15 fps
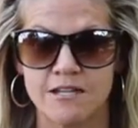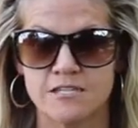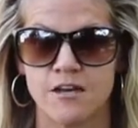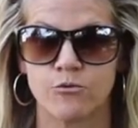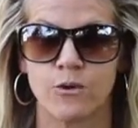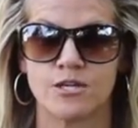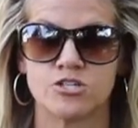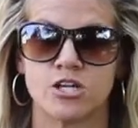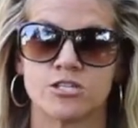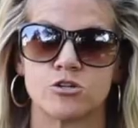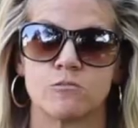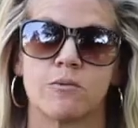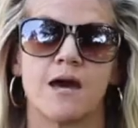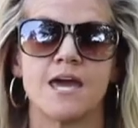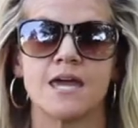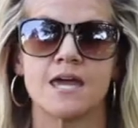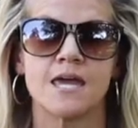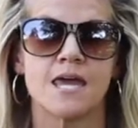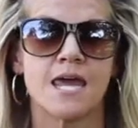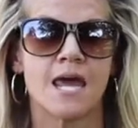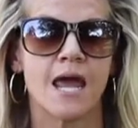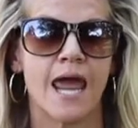It's on West Chester Pike,
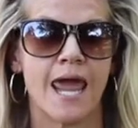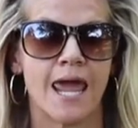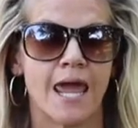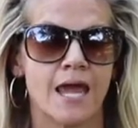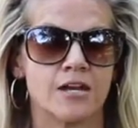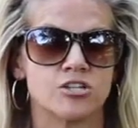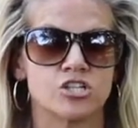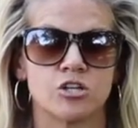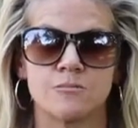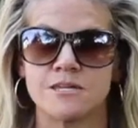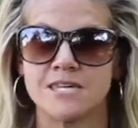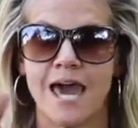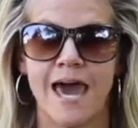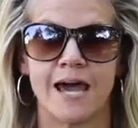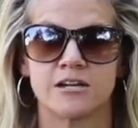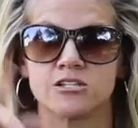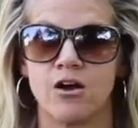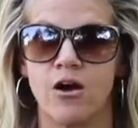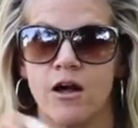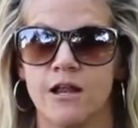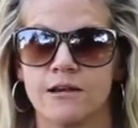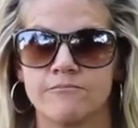and she'll be tagged
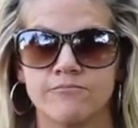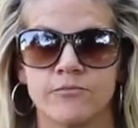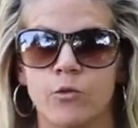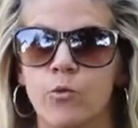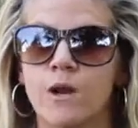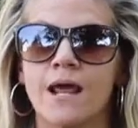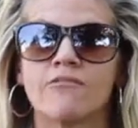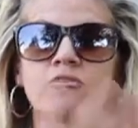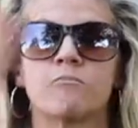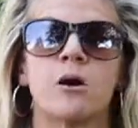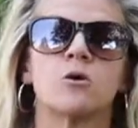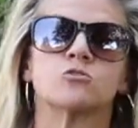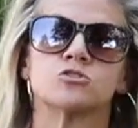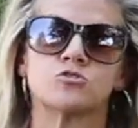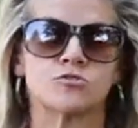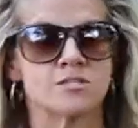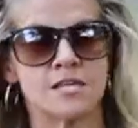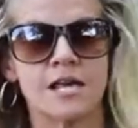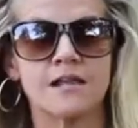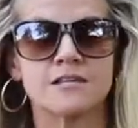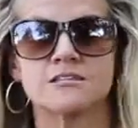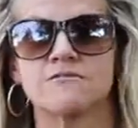on whatever post you're
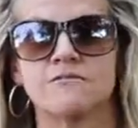seeing this